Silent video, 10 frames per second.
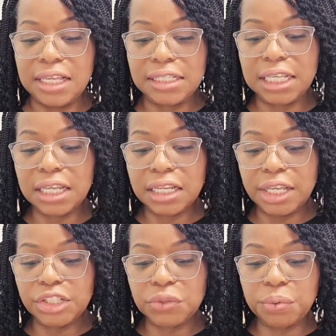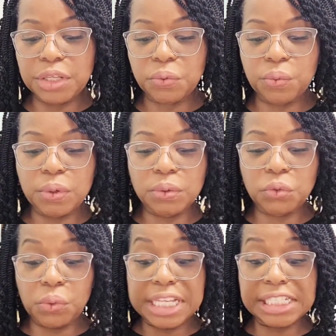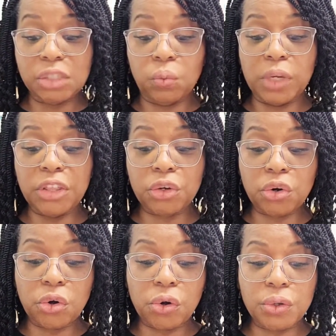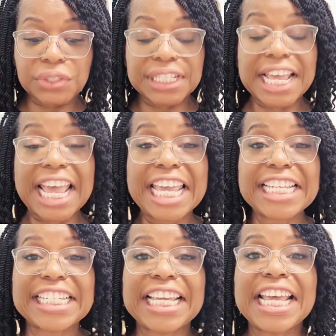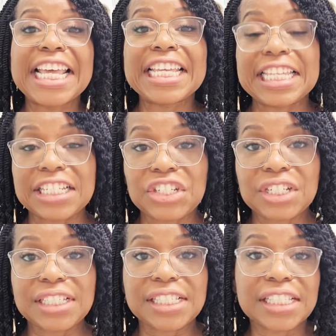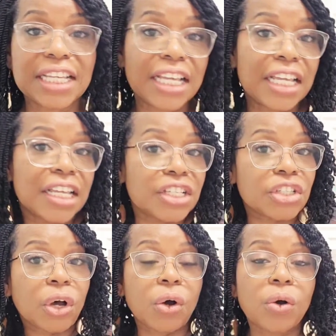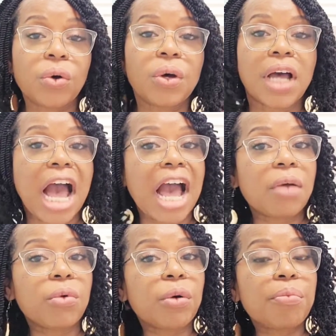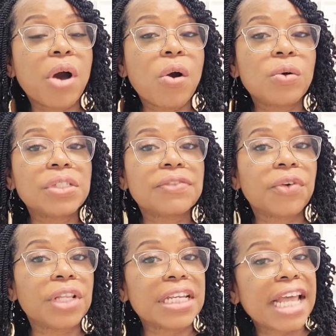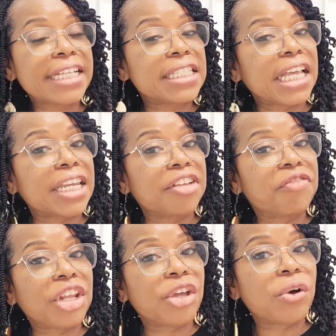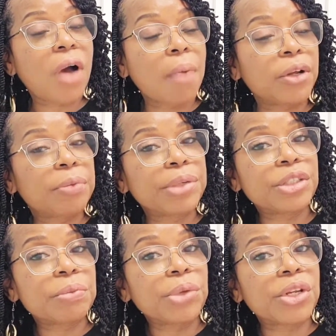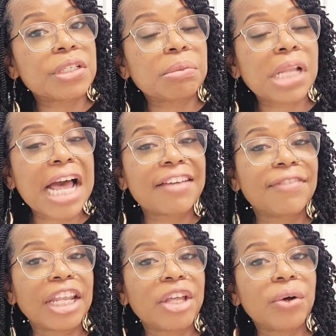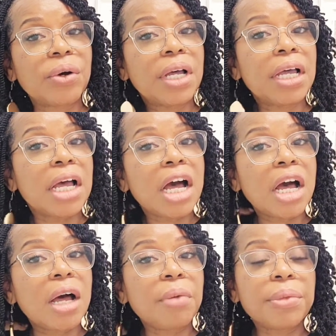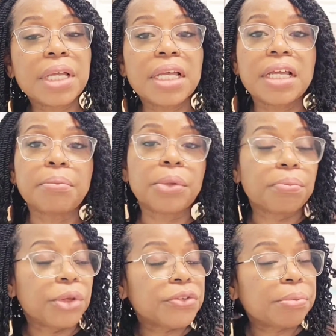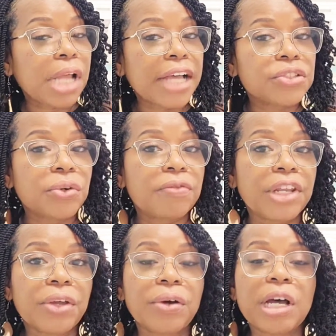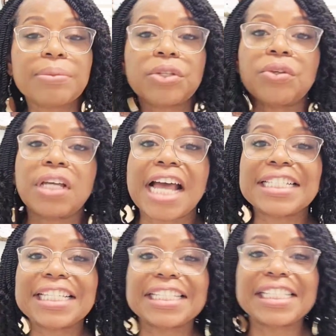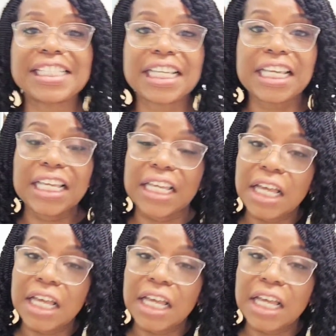single leaves twist with curls, 8 inches. So I will post for the next ending video. I'm going to put the beauty supply video up, the beauty supply store video up, so you guys can see